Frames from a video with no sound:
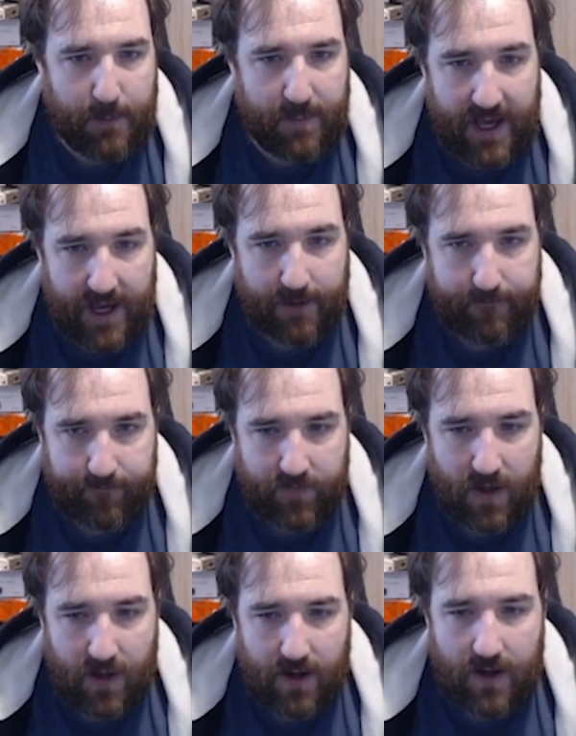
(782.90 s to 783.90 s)
Pig.
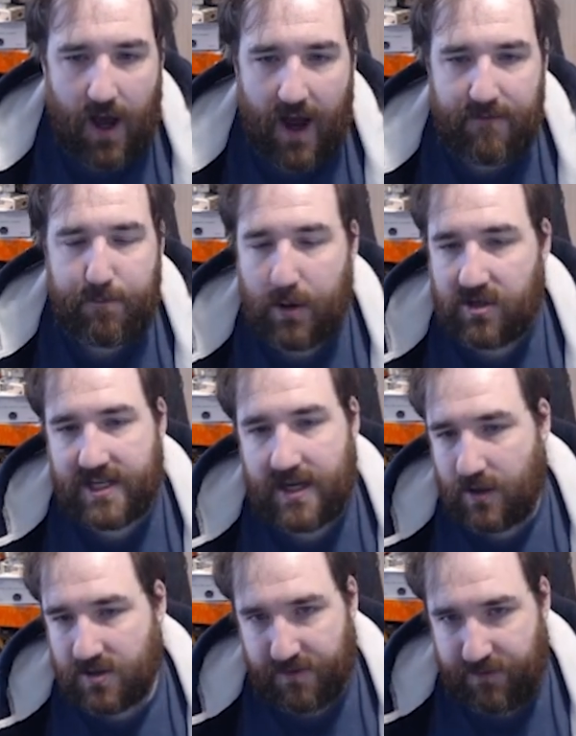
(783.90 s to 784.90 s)
Now, I've posted
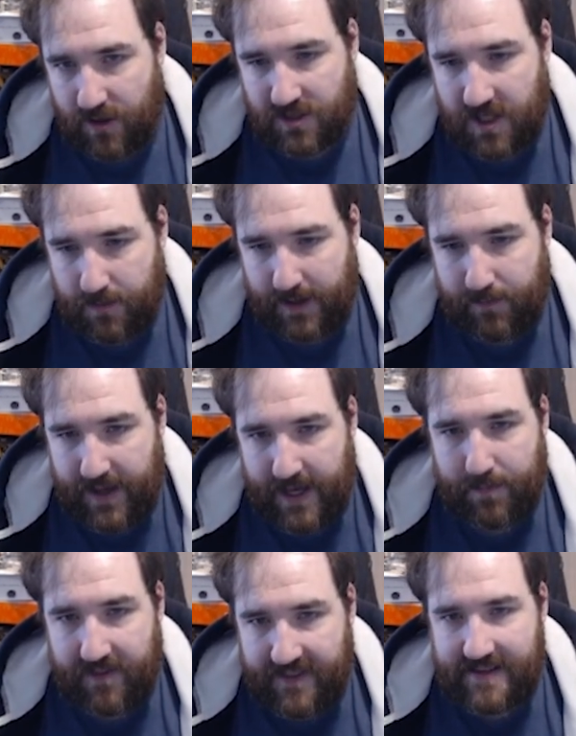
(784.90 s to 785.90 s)
loads of photos of the Big
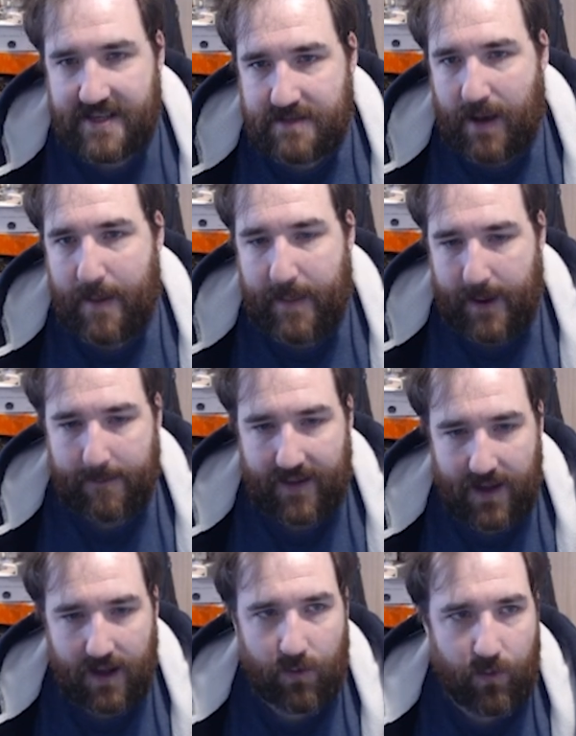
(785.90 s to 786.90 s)
Pig, but this is my Big
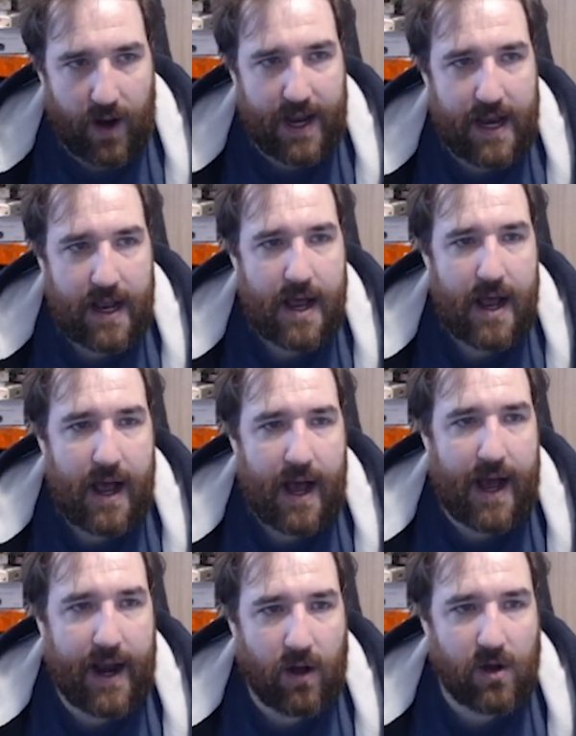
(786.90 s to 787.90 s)
Pig, right?
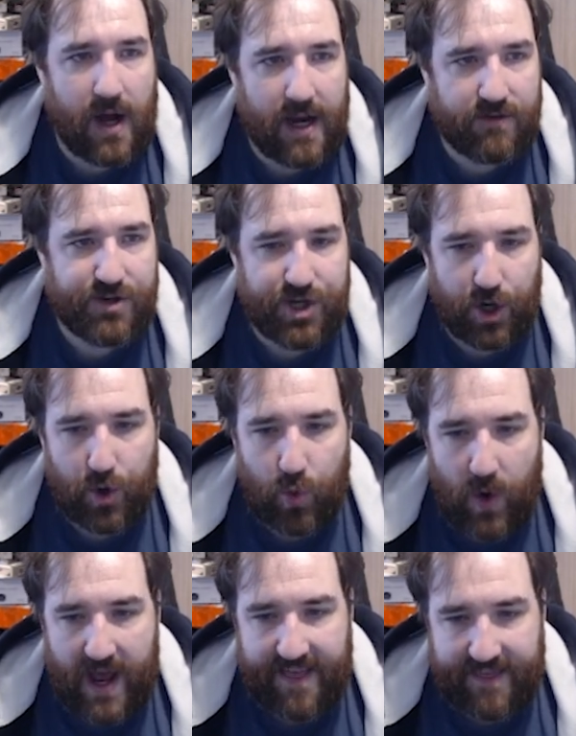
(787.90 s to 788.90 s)
And I'll kind of show
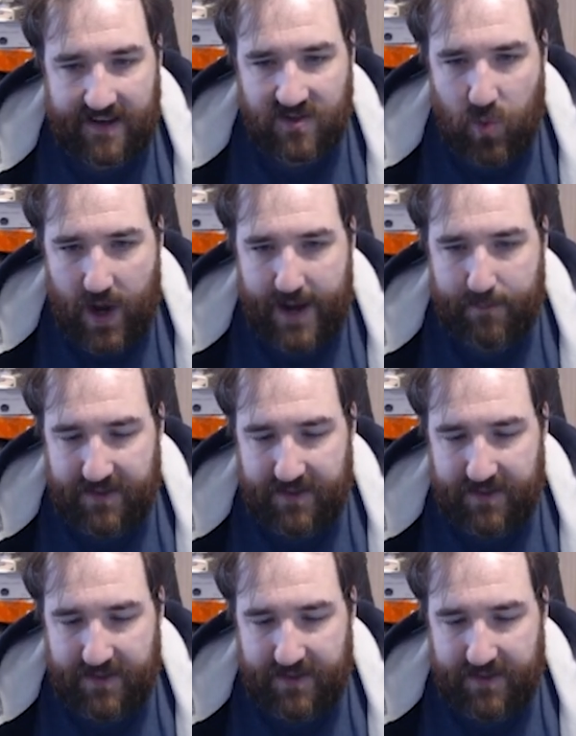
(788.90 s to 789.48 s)
where things went.